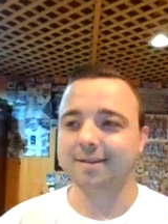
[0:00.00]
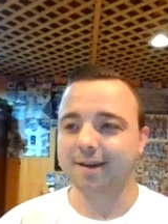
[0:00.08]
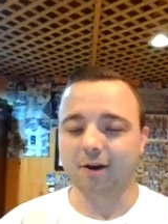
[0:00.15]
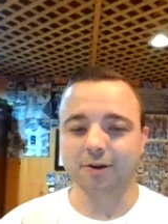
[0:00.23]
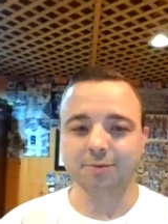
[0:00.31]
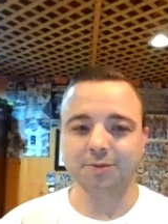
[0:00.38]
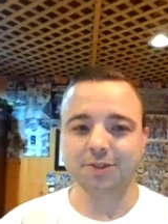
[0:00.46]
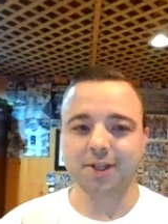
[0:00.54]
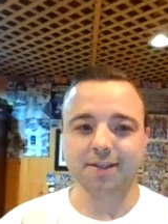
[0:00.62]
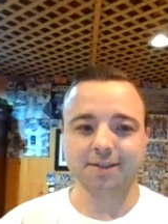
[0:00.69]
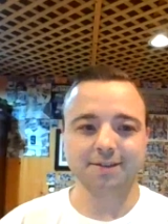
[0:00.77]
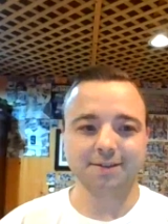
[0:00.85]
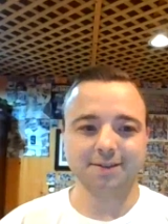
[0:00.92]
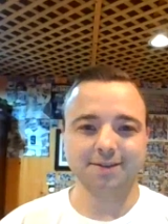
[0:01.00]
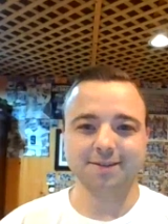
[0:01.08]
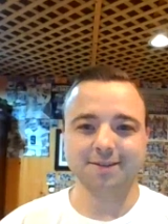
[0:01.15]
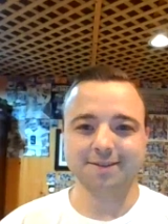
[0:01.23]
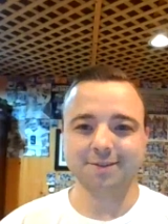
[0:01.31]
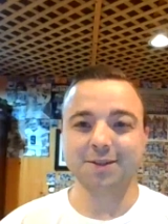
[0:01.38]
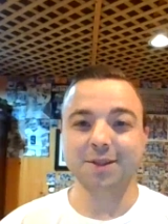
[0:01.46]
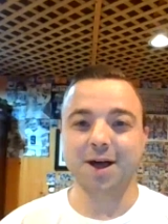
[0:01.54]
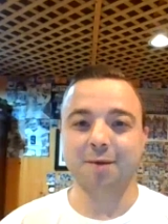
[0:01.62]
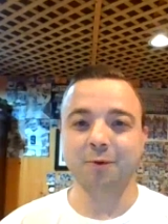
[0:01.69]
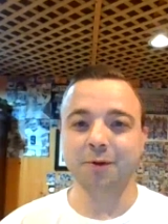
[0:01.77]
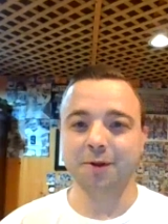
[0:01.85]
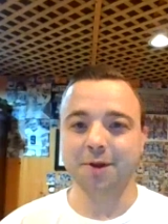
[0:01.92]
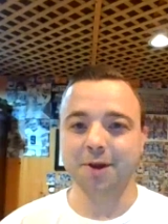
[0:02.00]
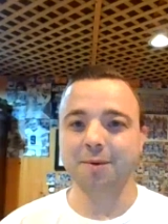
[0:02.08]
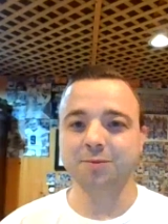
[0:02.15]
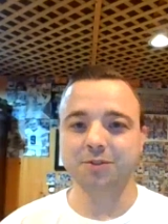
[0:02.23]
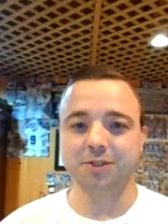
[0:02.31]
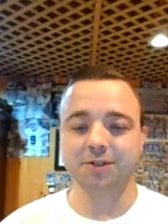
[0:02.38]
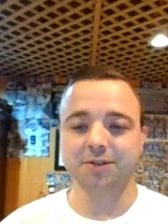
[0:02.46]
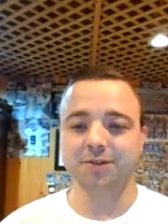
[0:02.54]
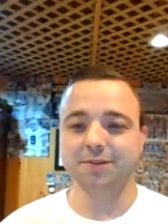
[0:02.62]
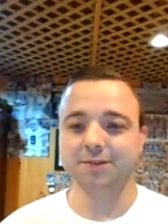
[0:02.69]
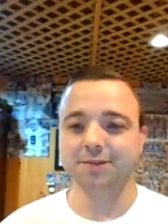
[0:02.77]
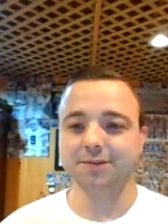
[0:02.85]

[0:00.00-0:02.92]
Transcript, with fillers: 100. Yeah, percent There's a lot more to come, I'm sure. We